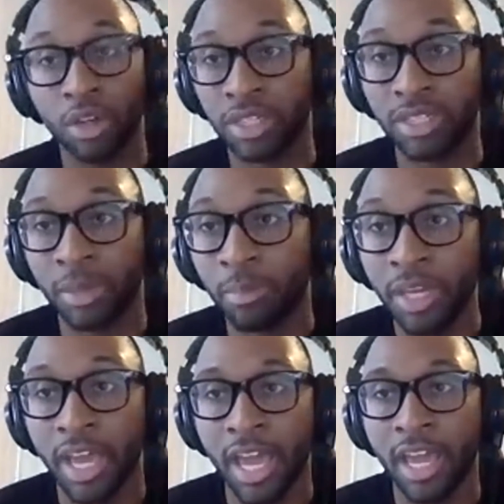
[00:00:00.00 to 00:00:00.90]
ends up being
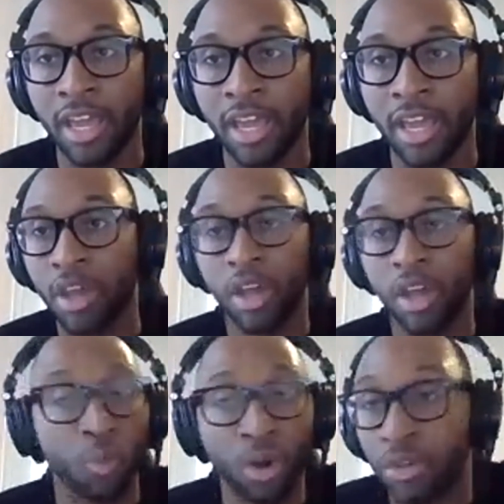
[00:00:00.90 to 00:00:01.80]
a hit,
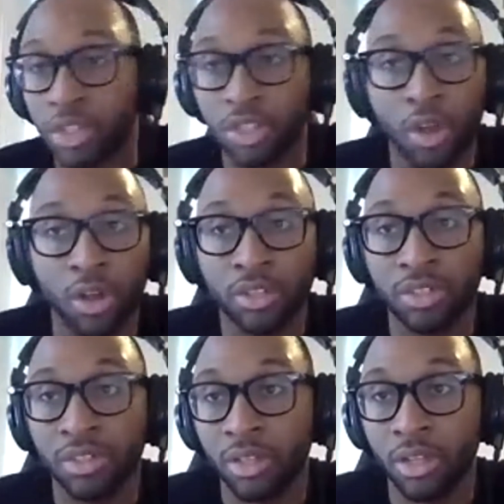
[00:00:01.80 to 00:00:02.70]
and one of those
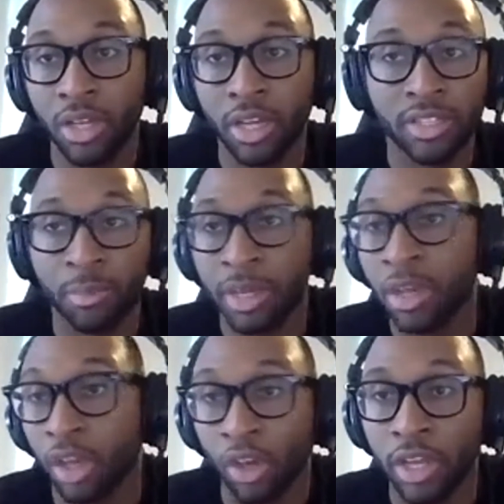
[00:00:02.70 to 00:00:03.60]
songs ends up
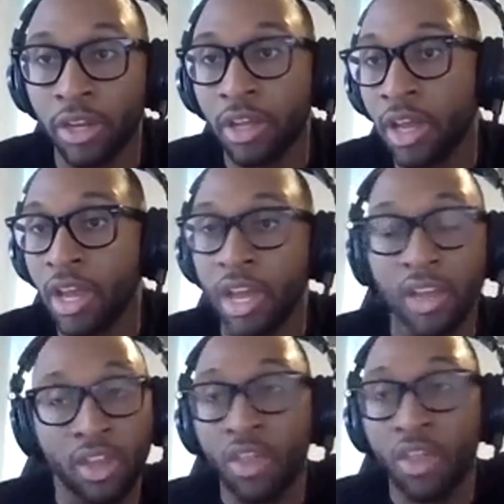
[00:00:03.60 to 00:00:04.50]
being good,
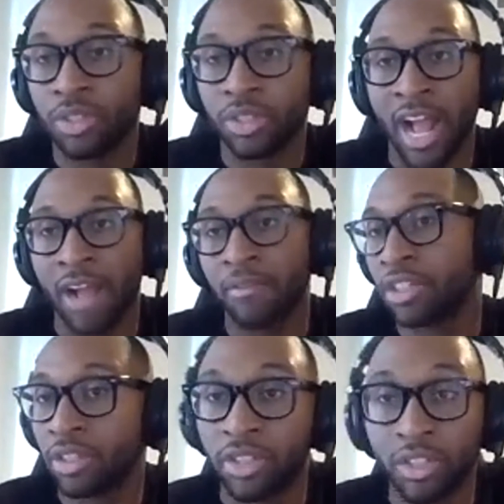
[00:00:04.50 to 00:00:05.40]
and the other ones are average,
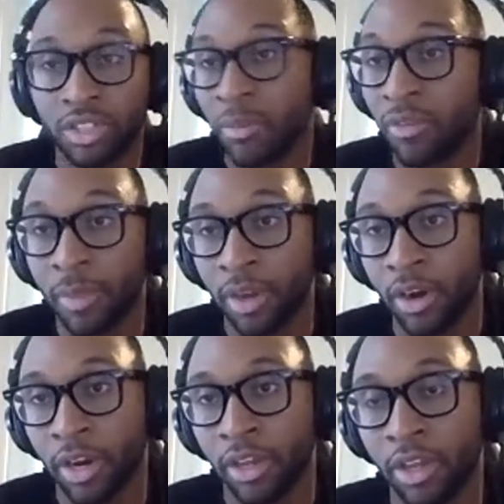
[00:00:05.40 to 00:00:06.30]
and there's some of them that
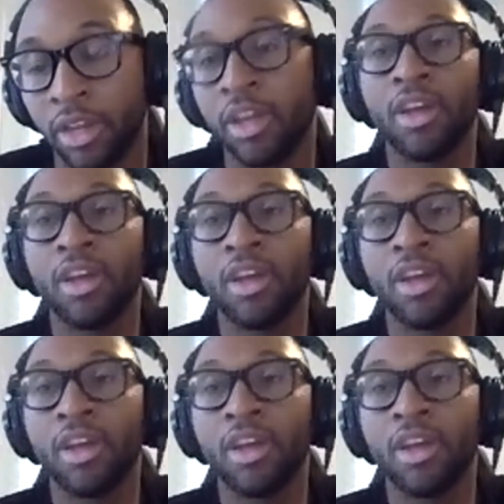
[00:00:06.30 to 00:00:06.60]
aren't good.